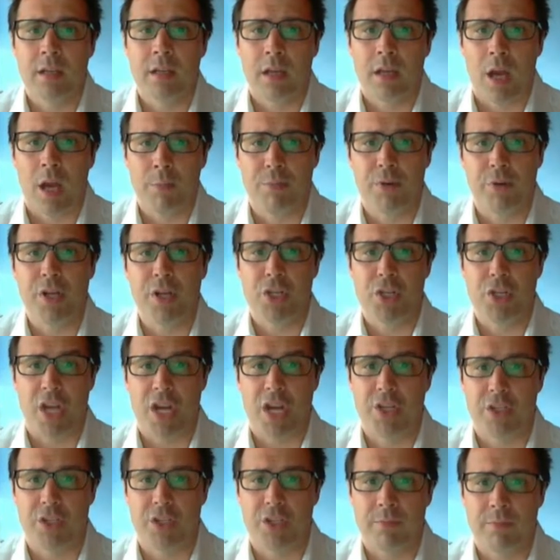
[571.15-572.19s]

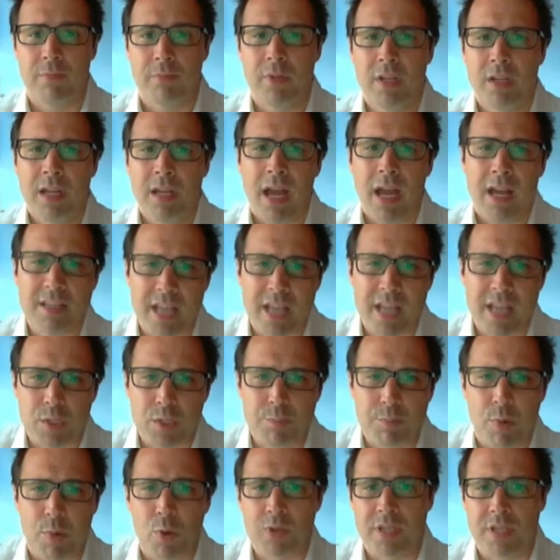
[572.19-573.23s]
appreciation as
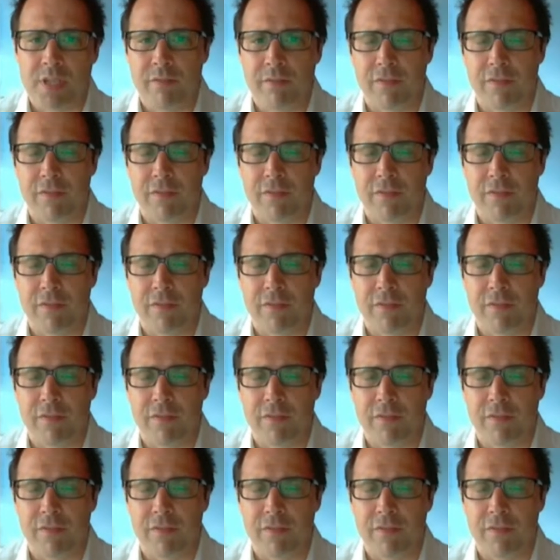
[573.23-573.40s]
exports and